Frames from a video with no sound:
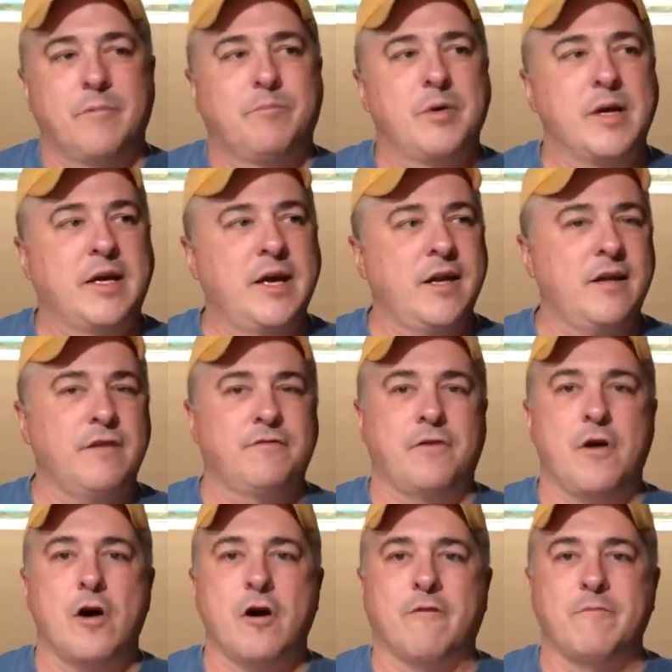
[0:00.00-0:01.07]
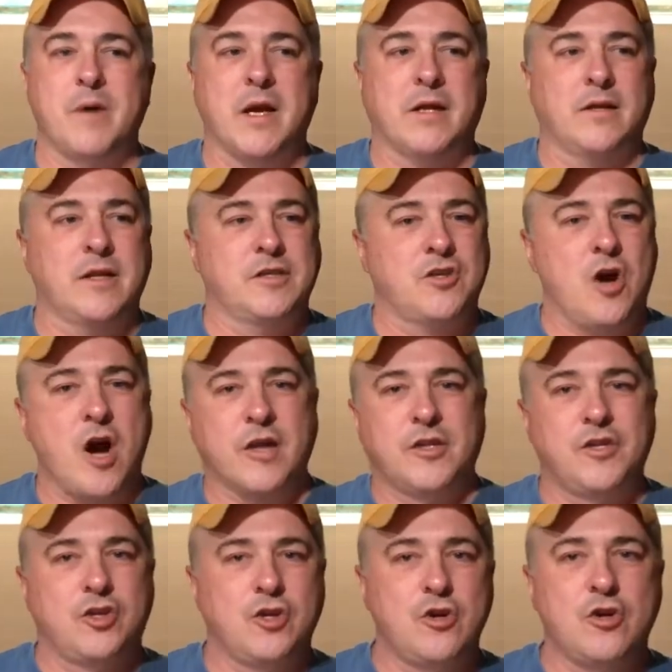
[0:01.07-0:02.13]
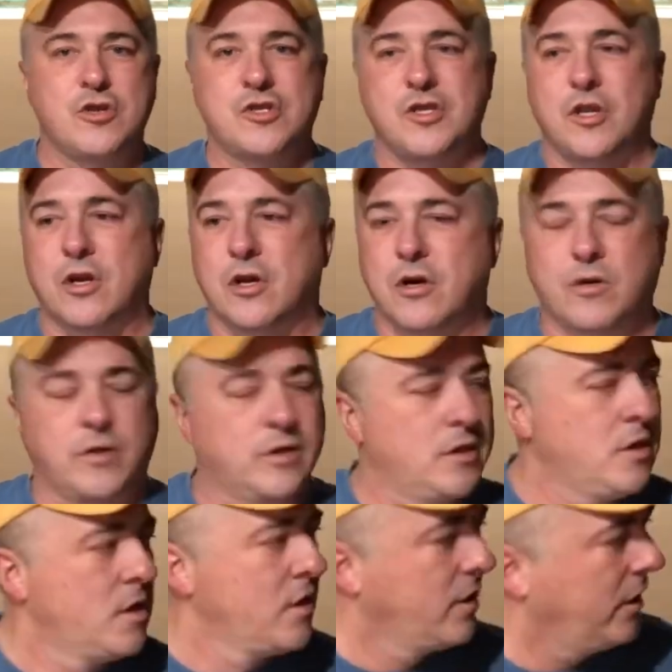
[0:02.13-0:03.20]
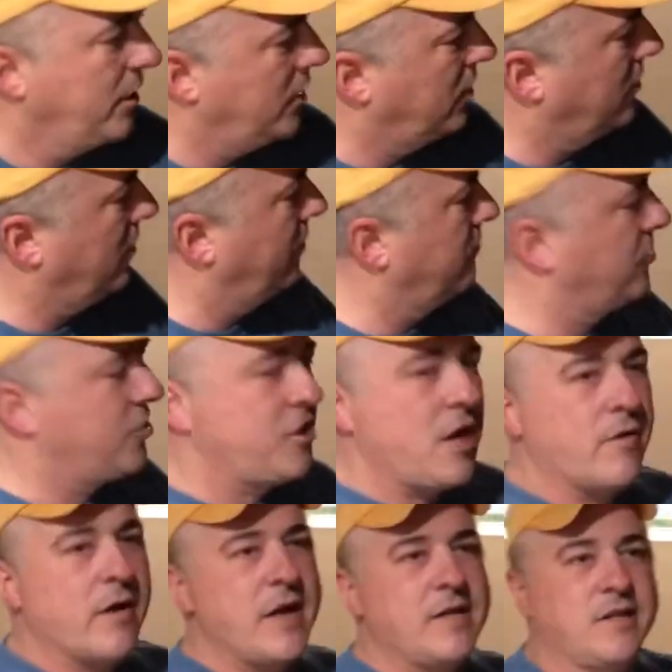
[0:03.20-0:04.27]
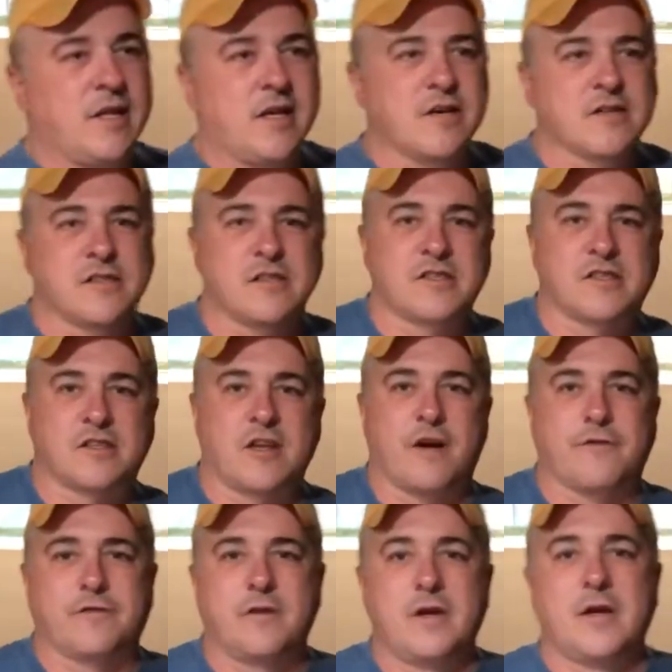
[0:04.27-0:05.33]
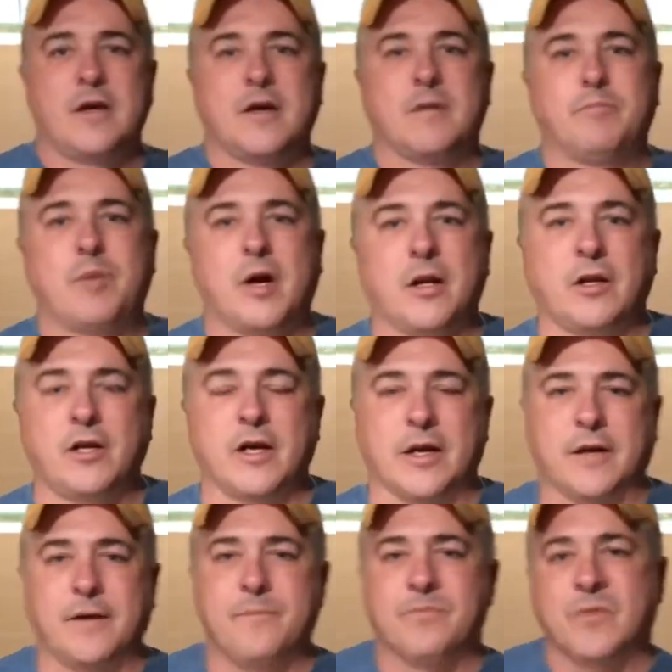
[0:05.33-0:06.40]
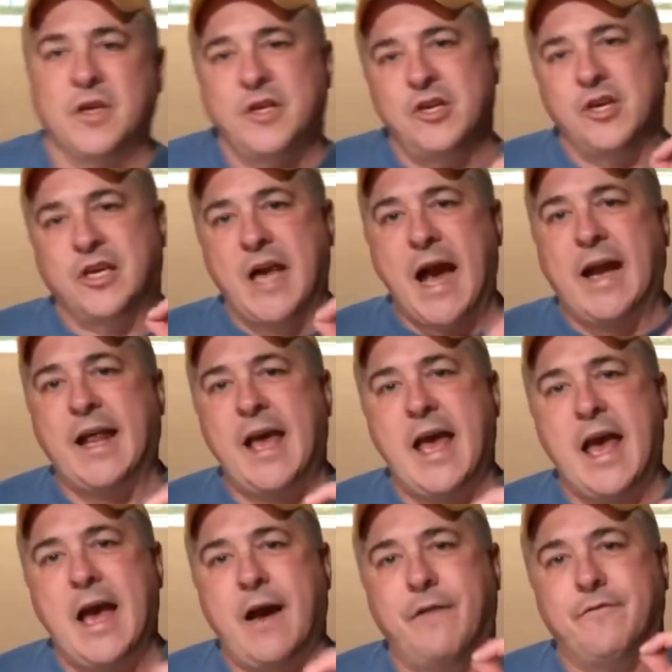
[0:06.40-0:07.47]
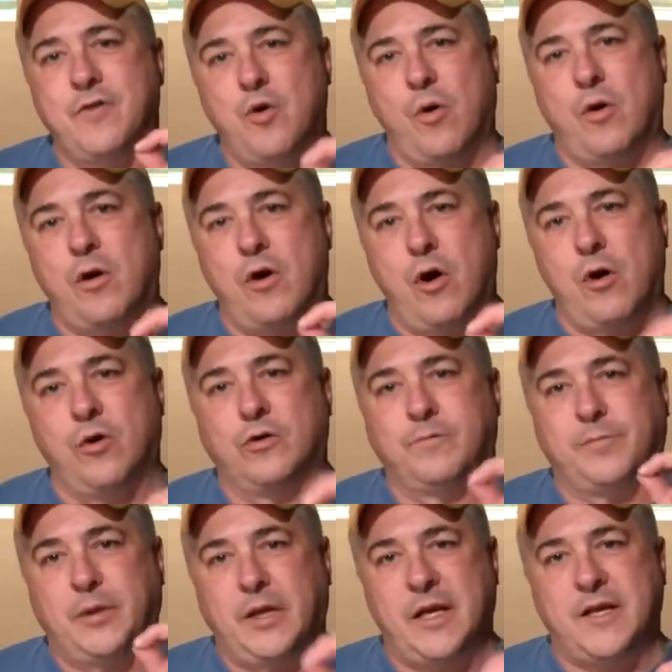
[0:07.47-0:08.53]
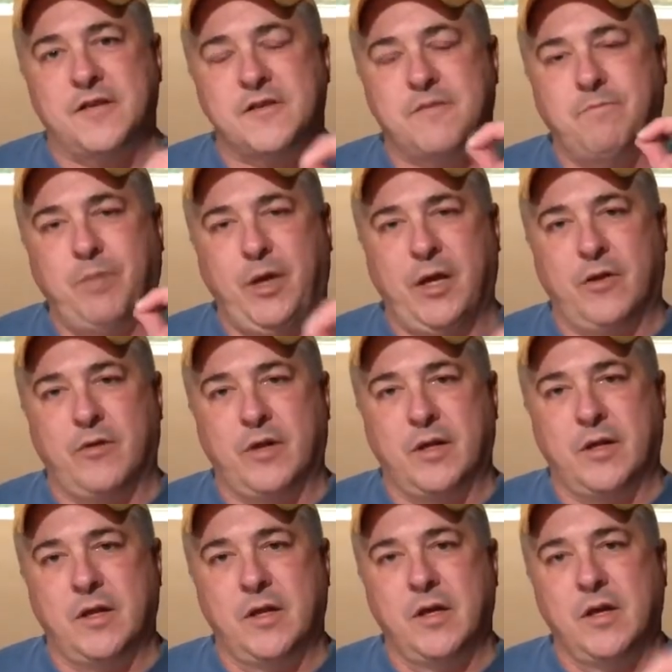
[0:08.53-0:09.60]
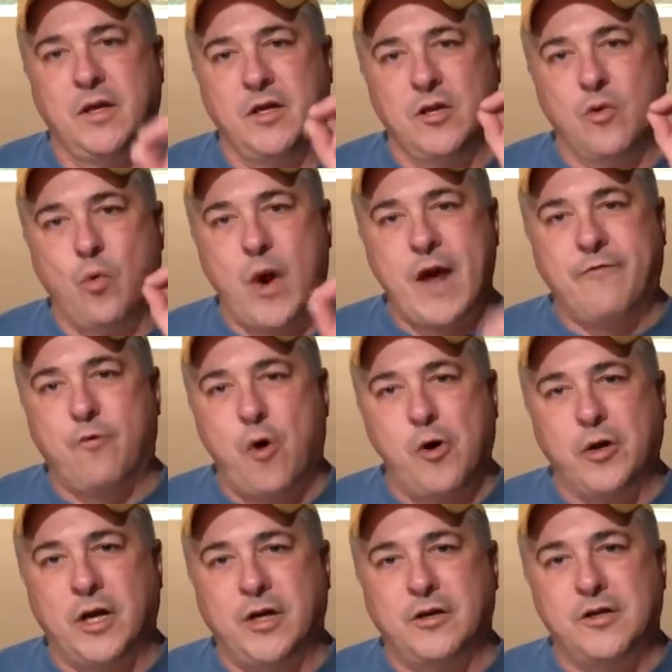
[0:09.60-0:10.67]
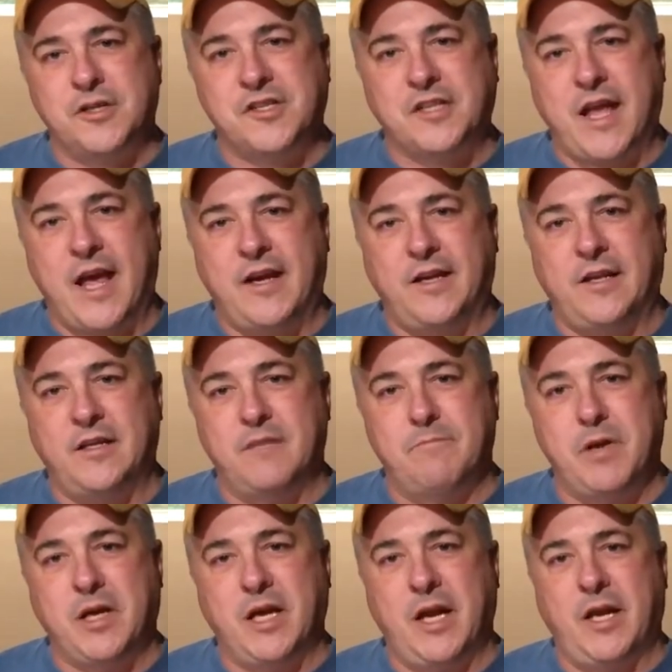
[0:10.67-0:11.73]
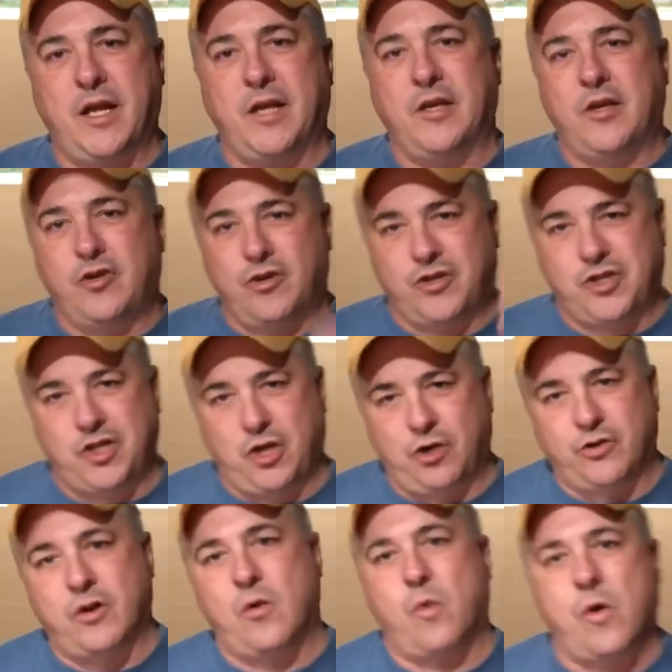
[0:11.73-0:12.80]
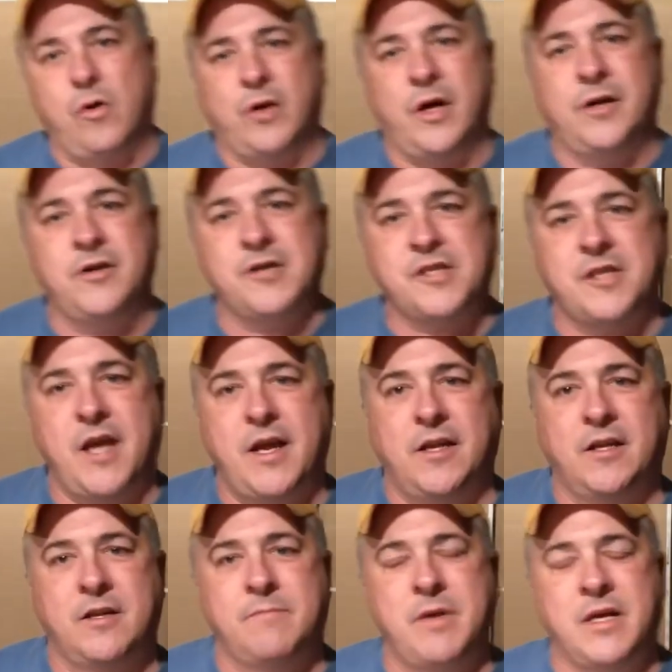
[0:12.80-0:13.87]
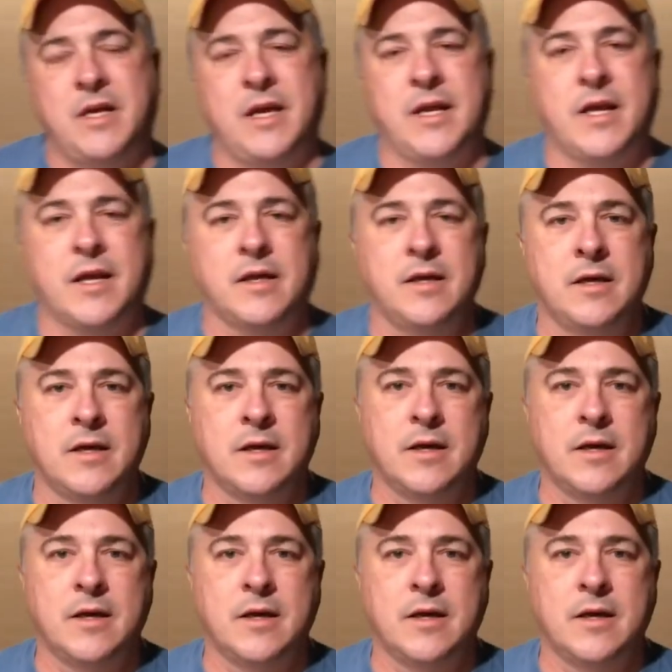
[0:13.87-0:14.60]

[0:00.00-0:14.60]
But get involved, man, and then talk to dudes, you know, and share ideas and stuff. But look, you gotta have your own place, period. Your wife won't understand it in the beginning. Your children won't understand it in the beginning.